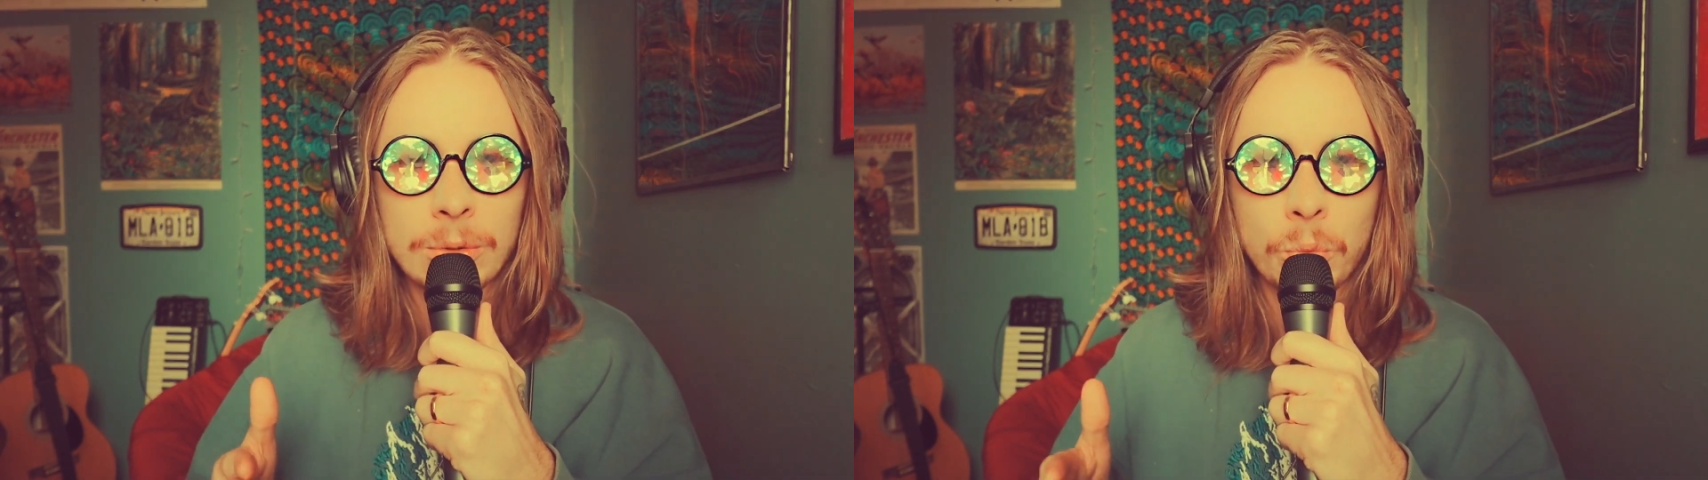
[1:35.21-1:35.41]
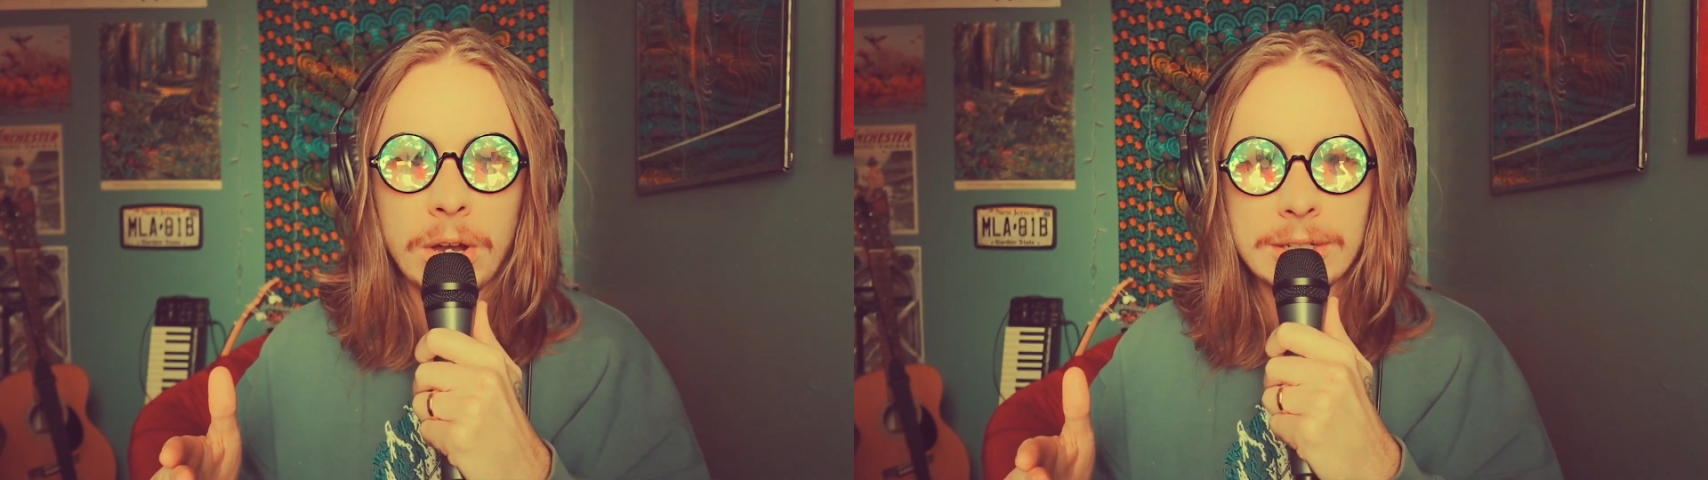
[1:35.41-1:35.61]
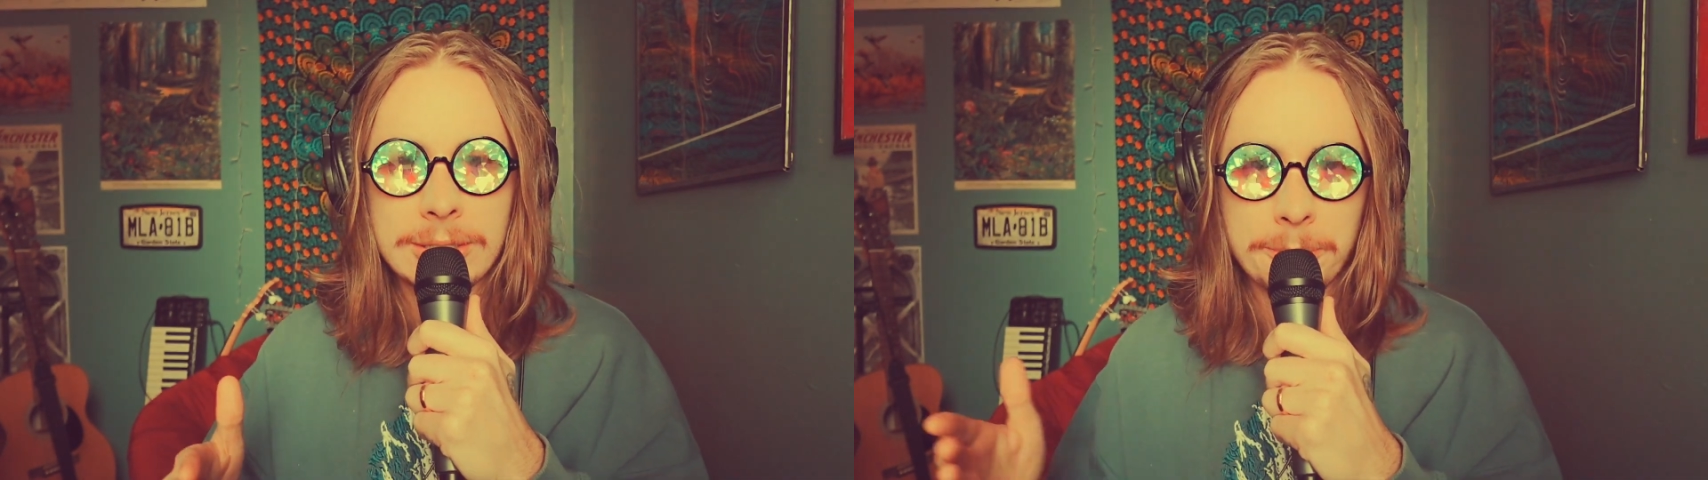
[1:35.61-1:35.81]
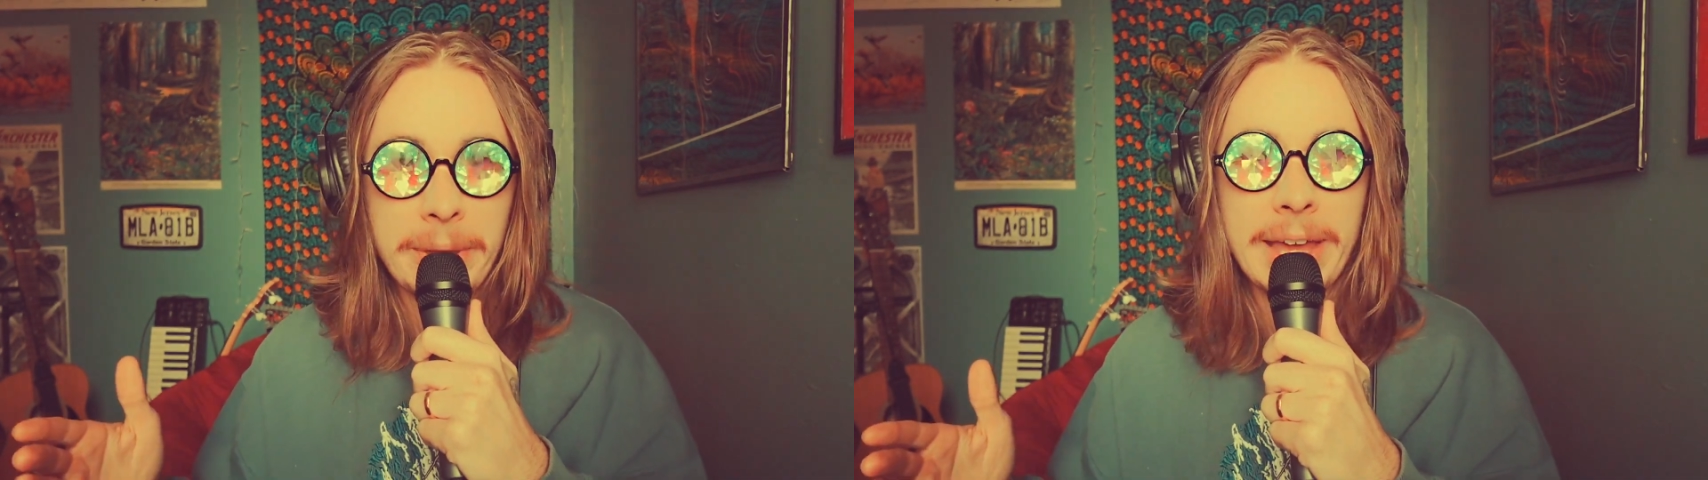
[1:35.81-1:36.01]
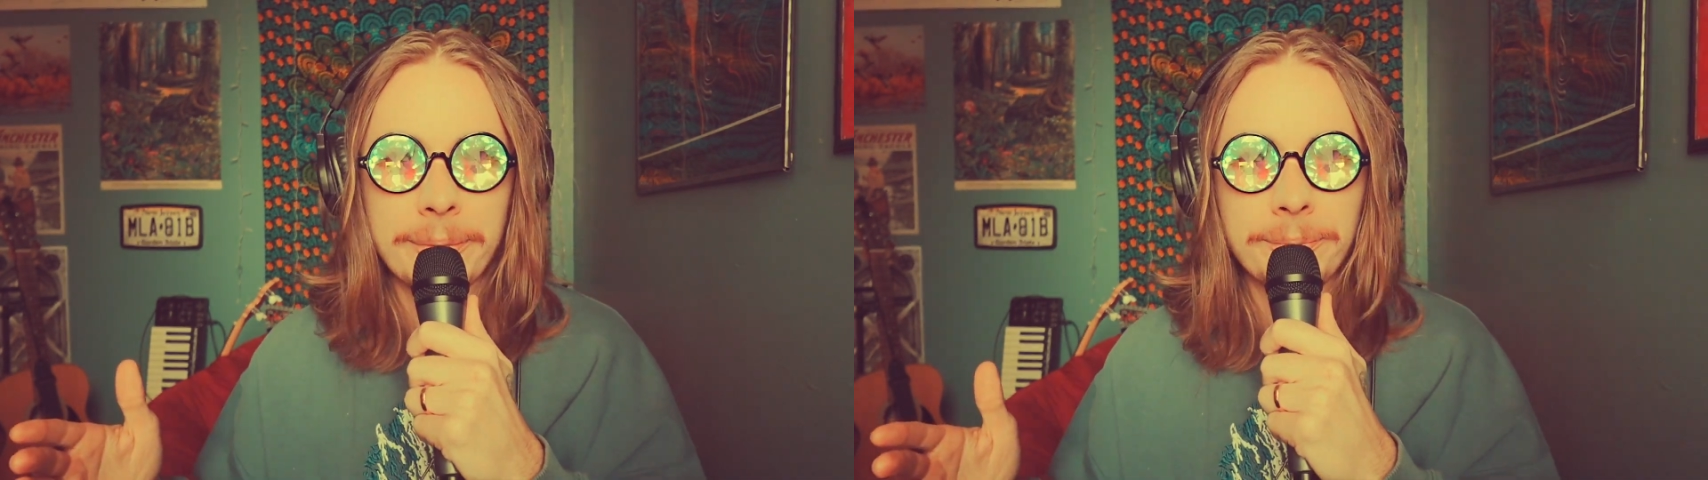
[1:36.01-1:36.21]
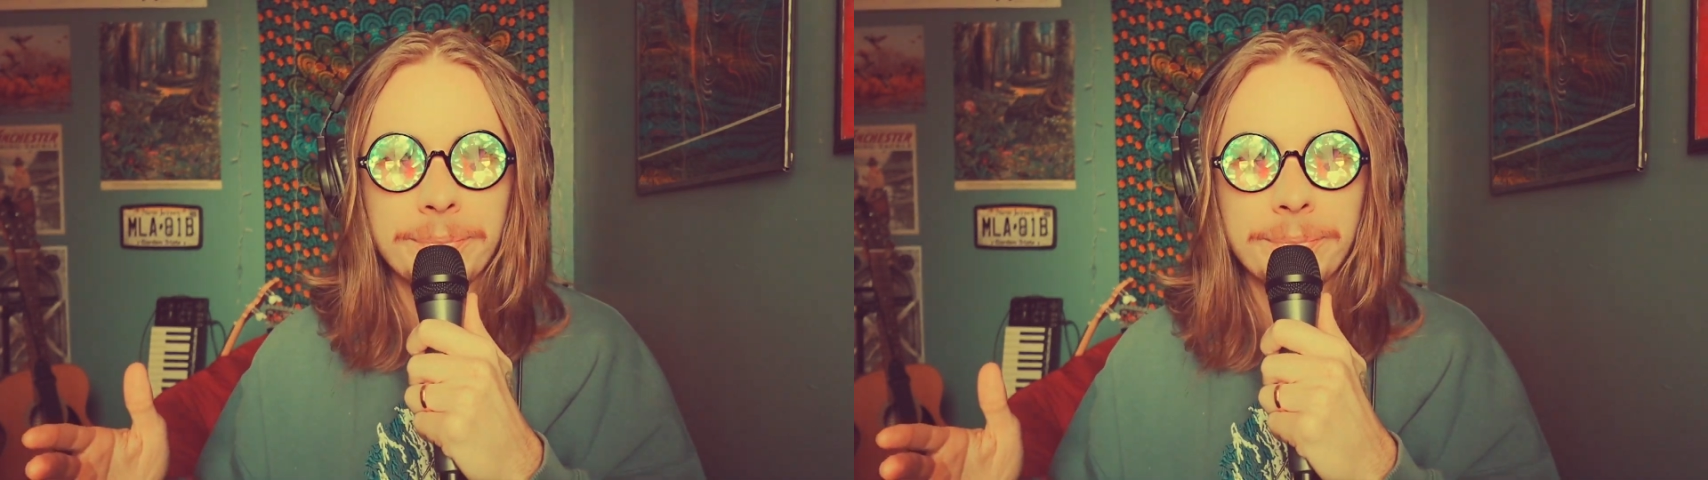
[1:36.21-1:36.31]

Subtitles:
and wants met